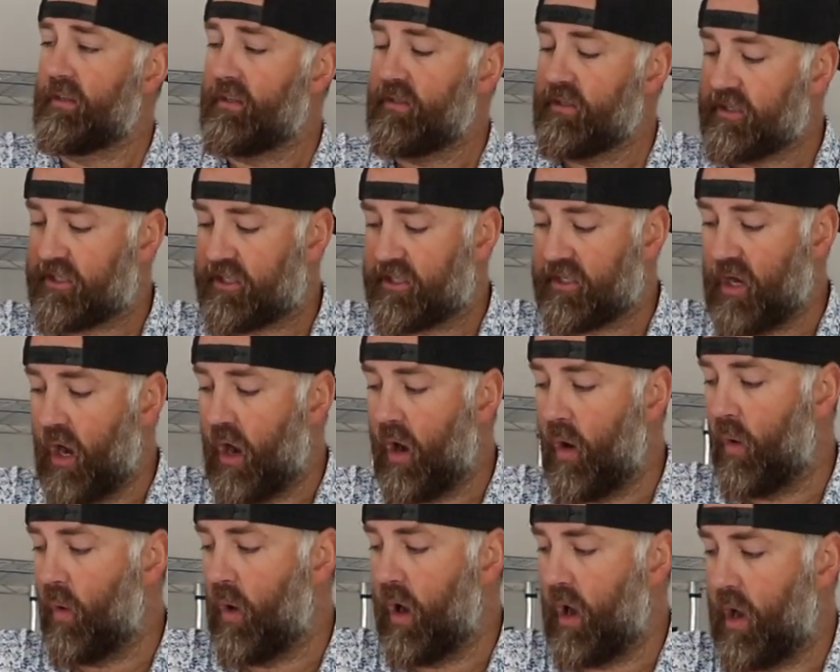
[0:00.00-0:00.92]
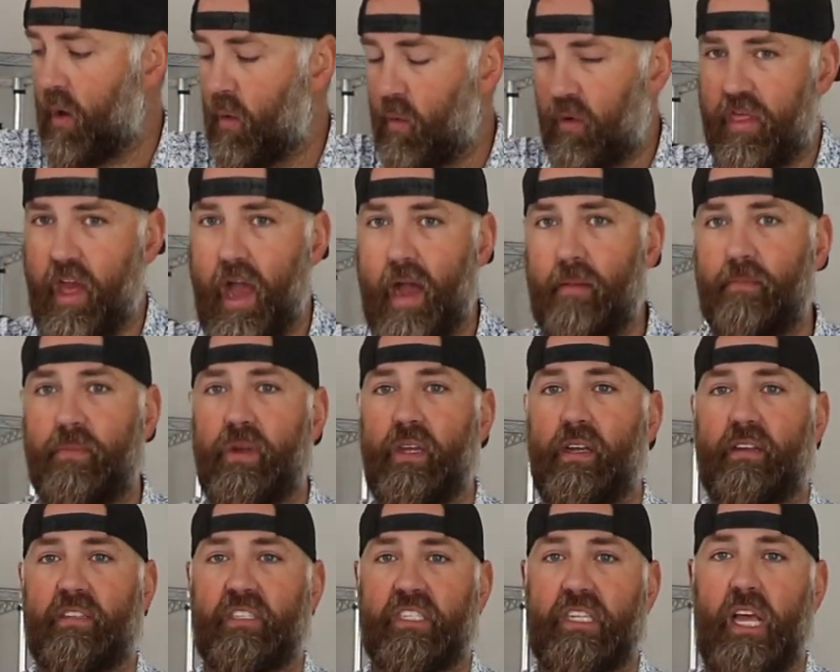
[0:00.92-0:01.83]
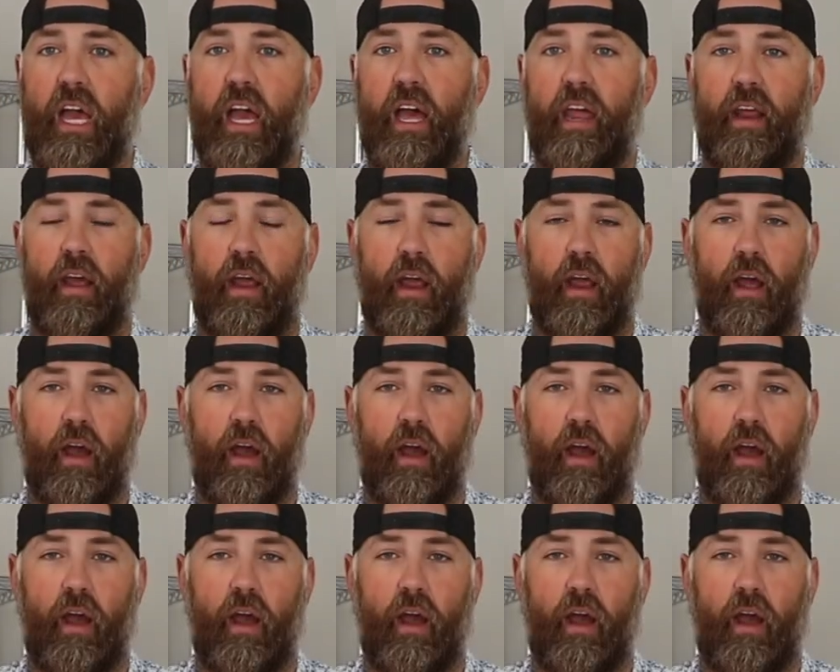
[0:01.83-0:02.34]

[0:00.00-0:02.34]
So with that being said,